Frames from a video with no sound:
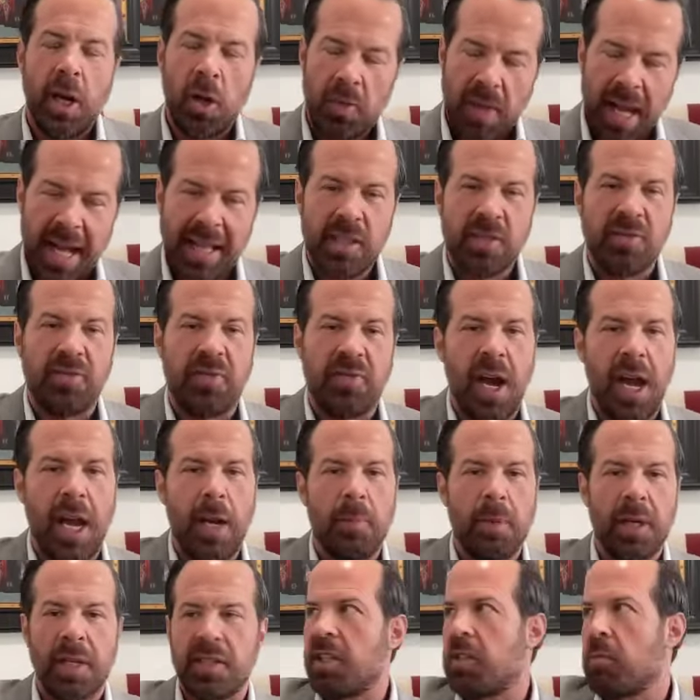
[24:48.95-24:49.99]
that's fine
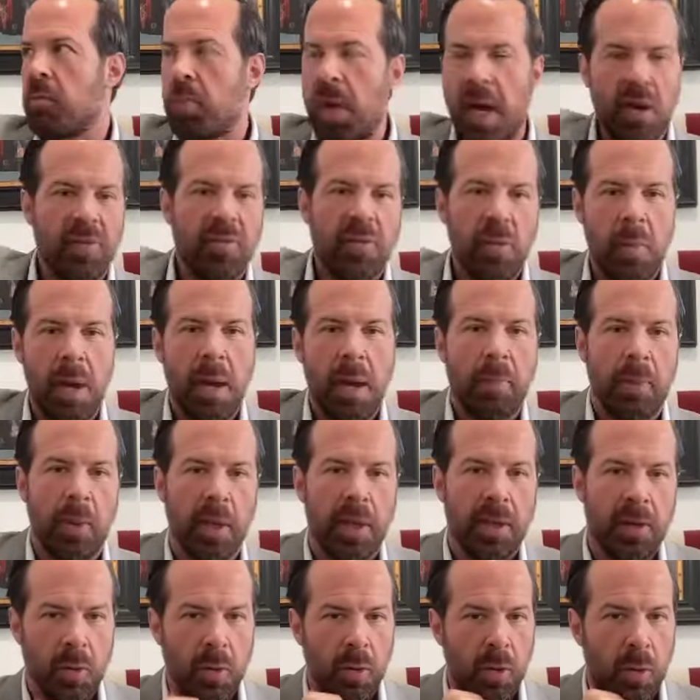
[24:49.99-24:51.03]
because it's better for my
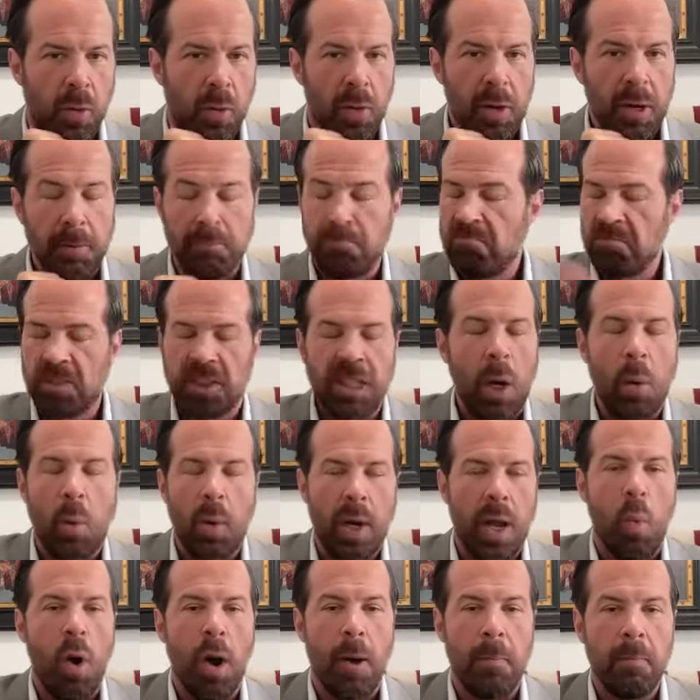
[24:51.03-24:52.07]
political career. It's not what I
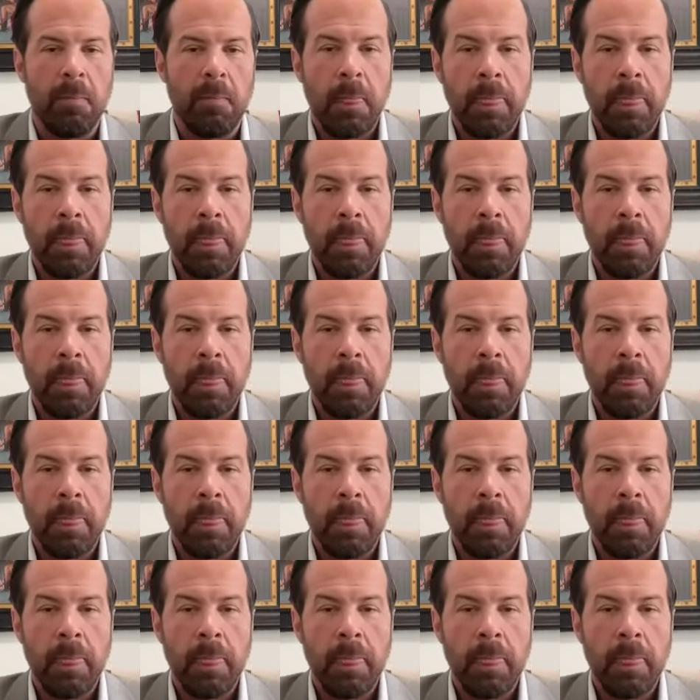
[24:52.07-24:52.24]
want.